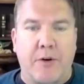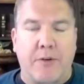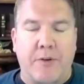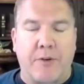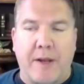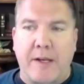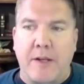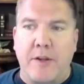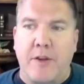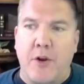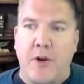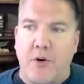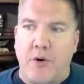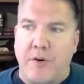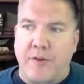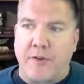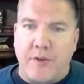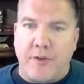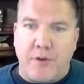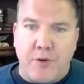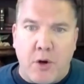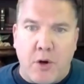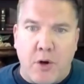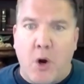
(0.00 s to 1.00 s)
It's like there
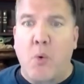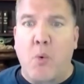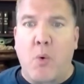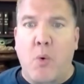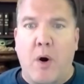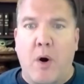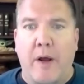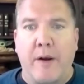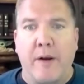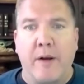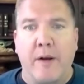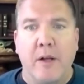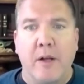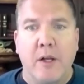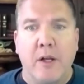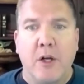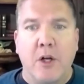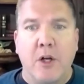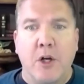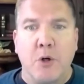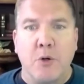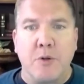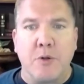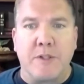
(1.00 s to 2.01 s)
is no one
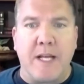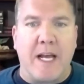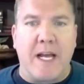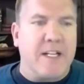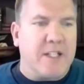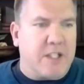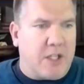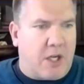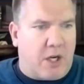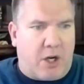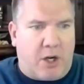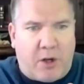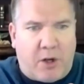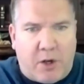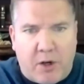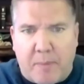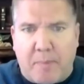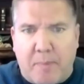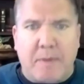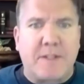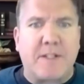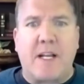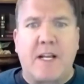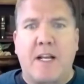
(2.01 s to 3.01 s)
who says
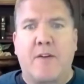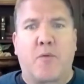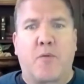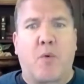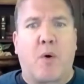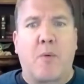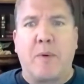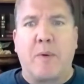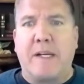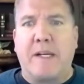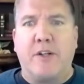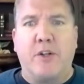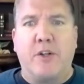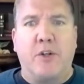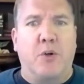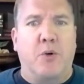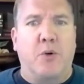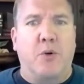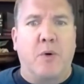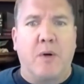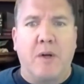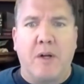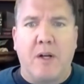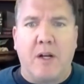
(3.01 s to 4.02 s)
100% of what we
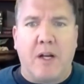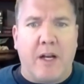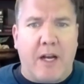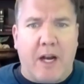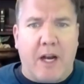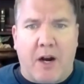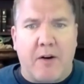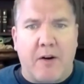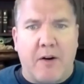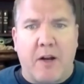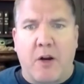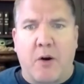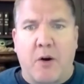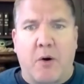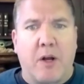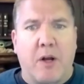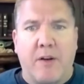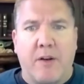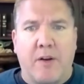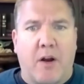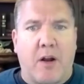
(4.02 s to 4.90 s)
do uh, you know,